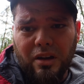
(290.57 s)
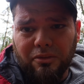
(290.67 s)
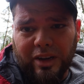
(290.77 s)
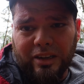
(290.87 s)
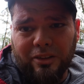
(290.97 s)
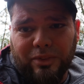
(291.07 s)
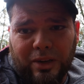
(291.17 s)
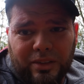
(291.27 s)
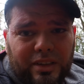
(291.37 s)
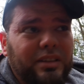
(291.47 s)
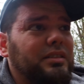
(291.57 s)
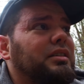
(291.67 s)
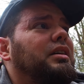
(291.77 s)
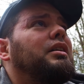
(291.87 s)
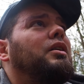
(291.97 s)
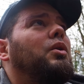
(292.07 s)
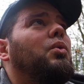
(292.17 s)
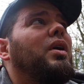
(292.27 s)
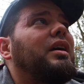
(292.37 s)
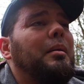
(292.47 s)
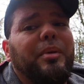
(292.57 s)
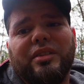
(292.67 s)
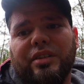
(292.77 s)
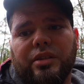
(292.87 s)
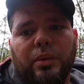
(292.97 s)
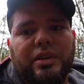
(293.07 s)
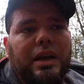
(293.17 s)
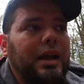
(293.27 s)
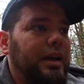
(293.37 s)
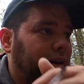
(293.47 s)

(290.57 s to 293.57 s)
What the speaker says: finally found this one composition which I like,